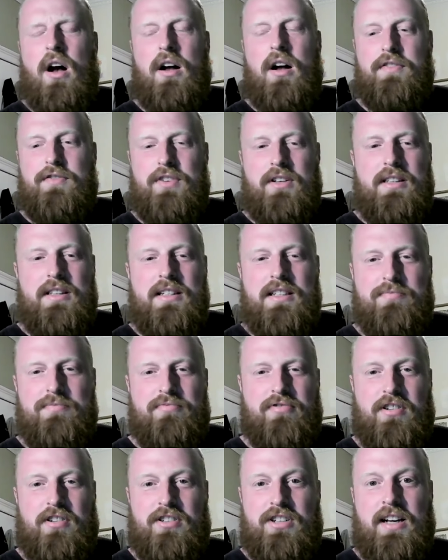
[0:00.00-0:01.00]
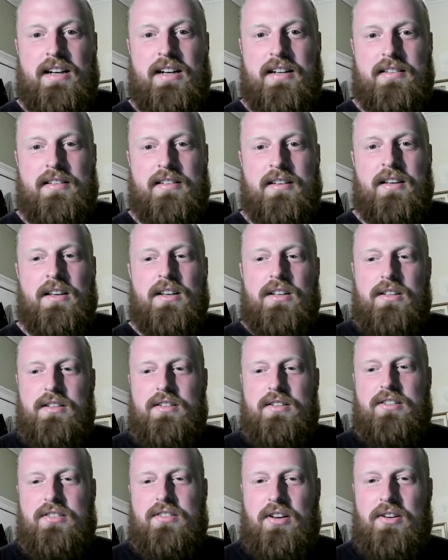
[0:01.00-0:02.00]
I find this project
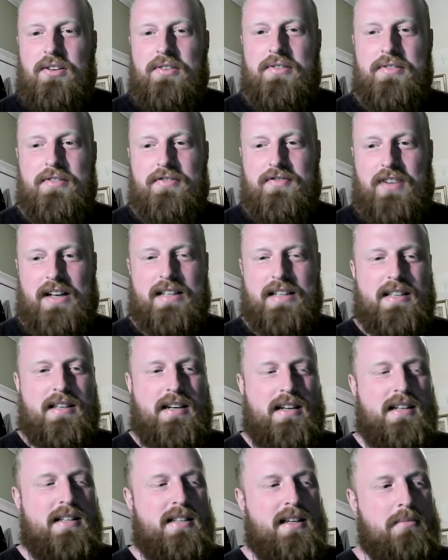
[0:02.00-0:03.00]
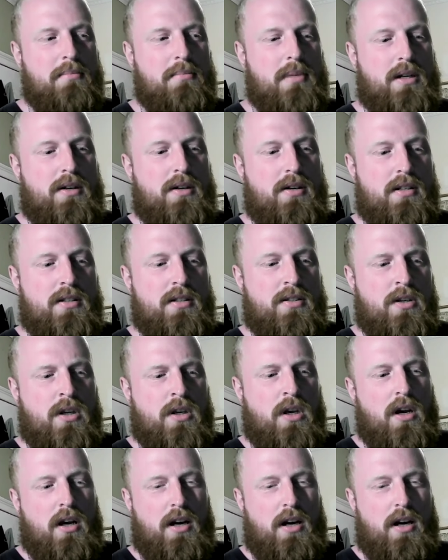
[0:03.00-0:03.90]
so fascinating because